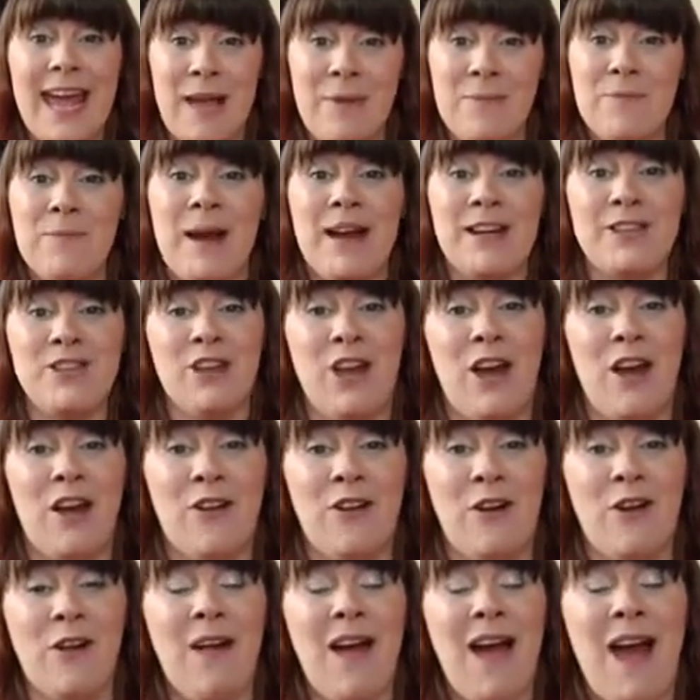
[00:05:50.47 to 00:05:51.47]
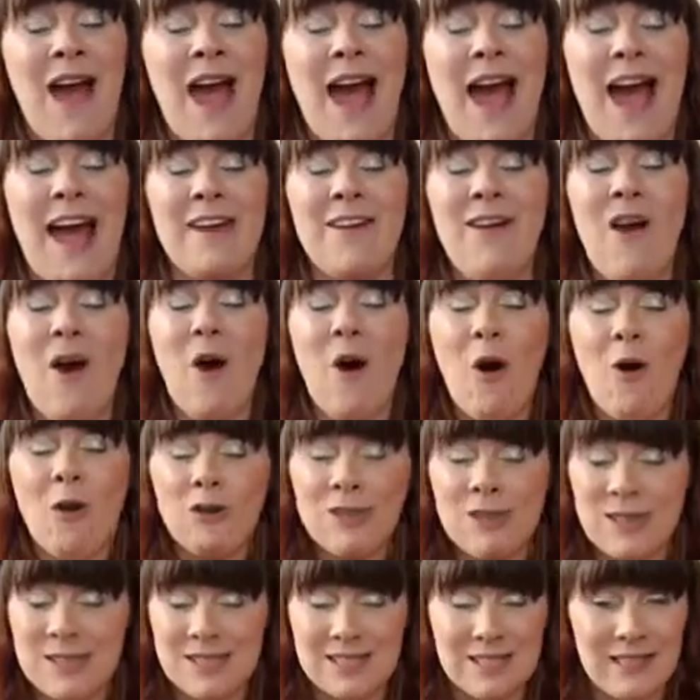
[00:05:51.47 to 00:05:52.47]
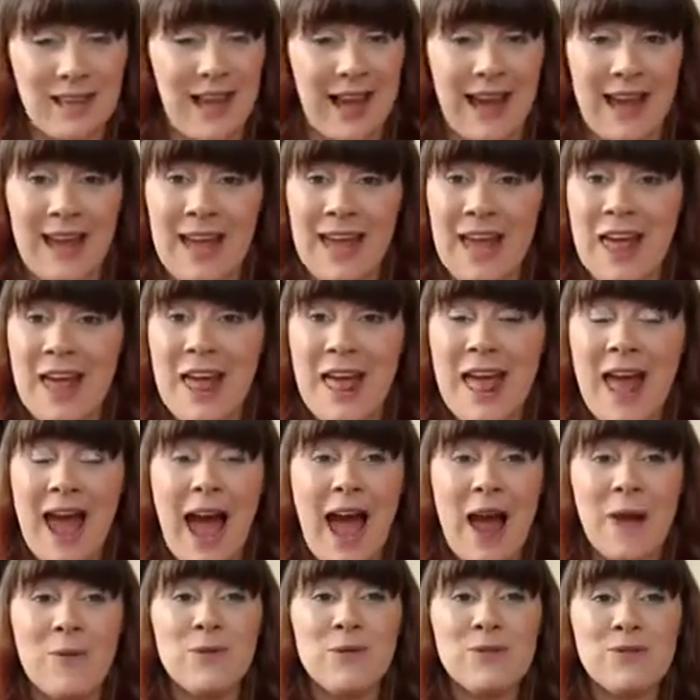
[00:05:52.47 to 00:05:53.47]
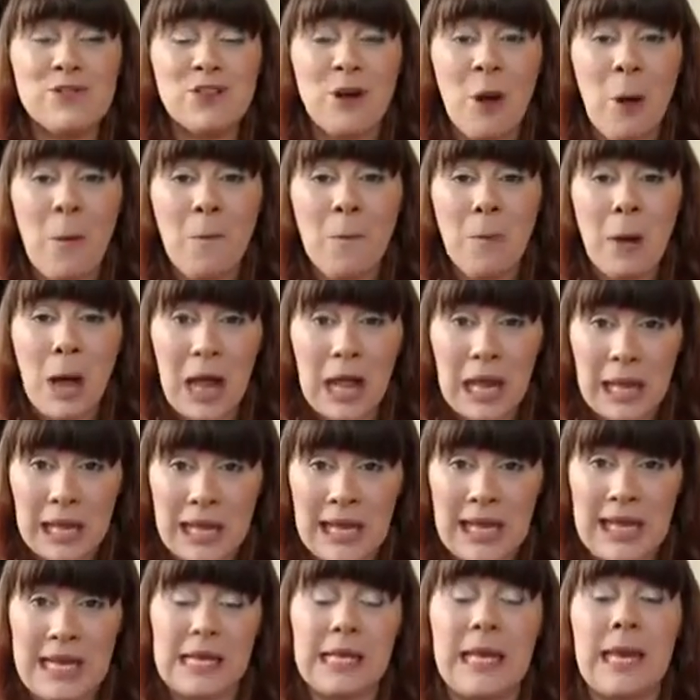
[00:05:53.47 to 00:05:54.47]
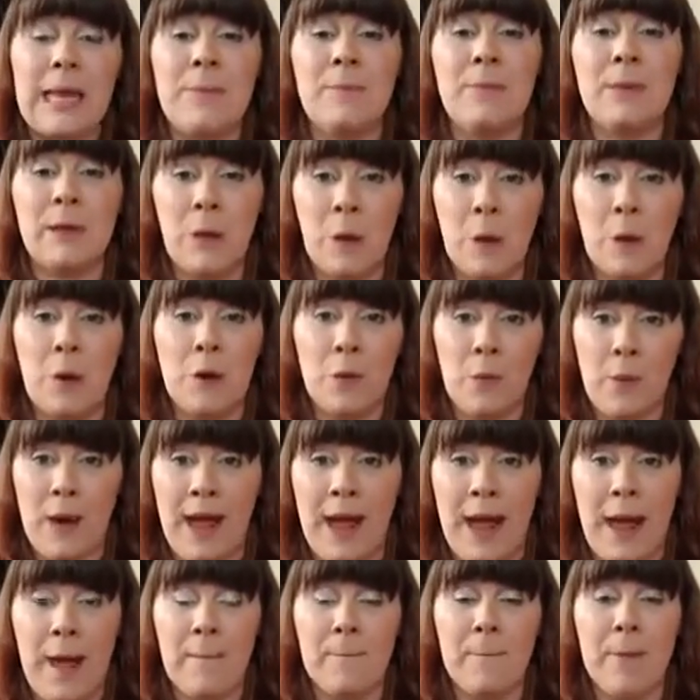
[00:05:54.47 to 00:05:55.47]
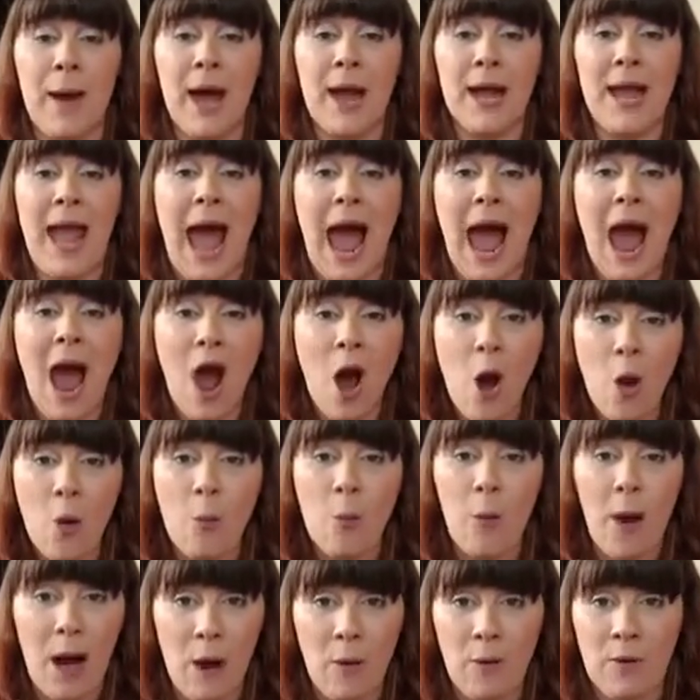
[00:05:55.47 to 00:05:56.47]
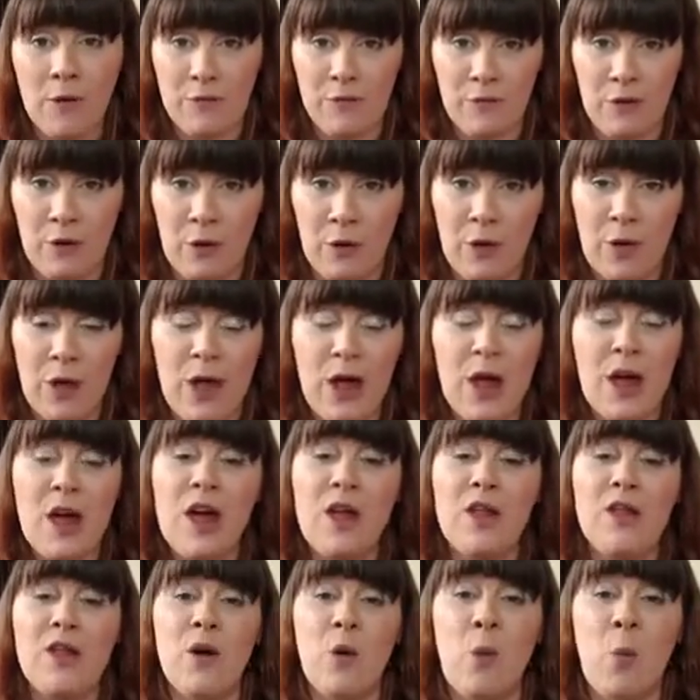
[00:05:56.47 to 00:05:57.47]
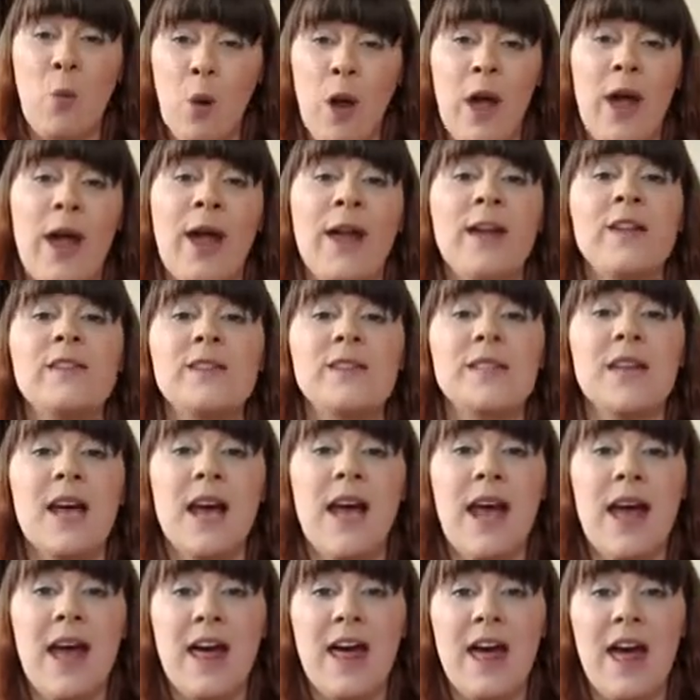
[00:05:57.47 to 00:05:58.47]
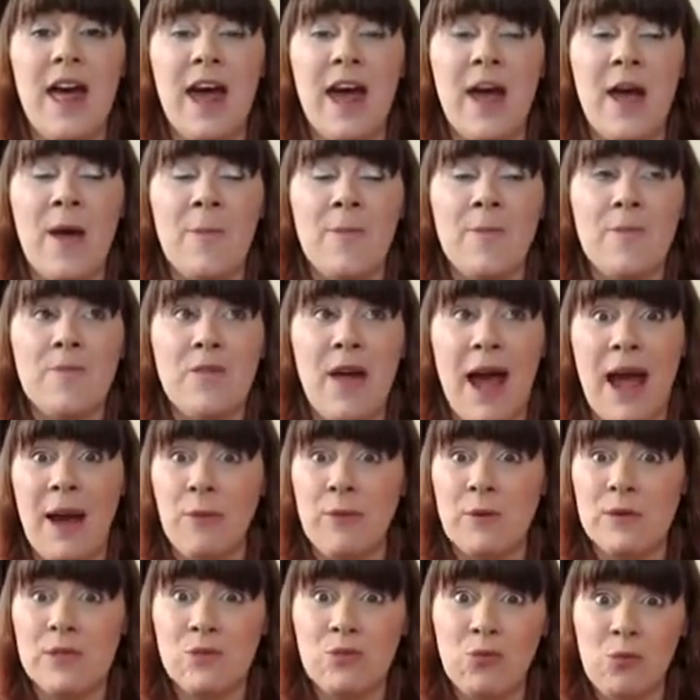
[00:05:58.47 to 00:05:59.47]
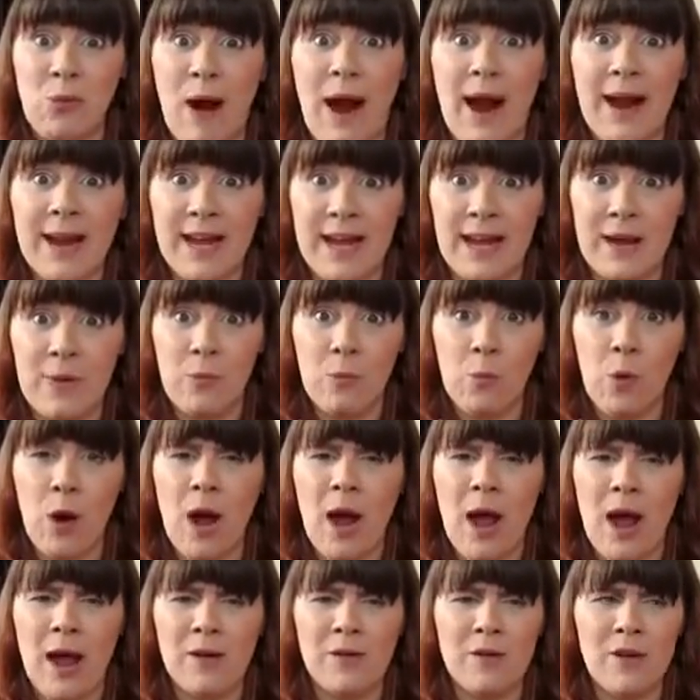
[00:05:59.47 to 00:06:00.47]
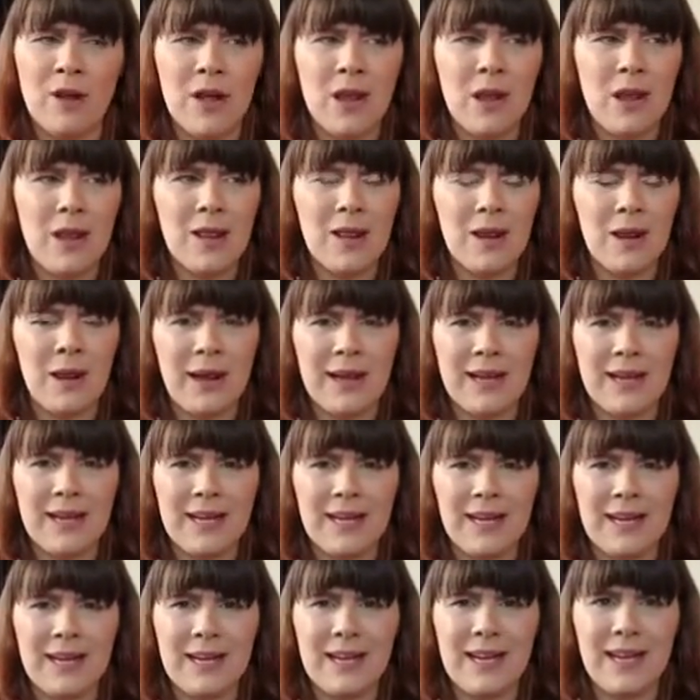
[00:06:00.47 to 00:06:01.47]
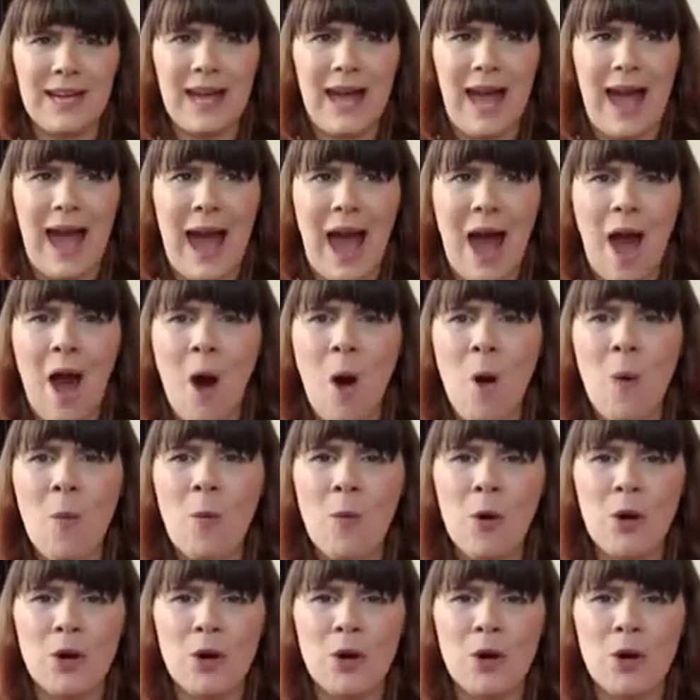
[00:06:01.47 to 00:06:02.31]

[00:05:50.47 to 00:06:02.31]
in my journal. And honestly, I was completely blown away by how powerful the words that I was writing were, and like how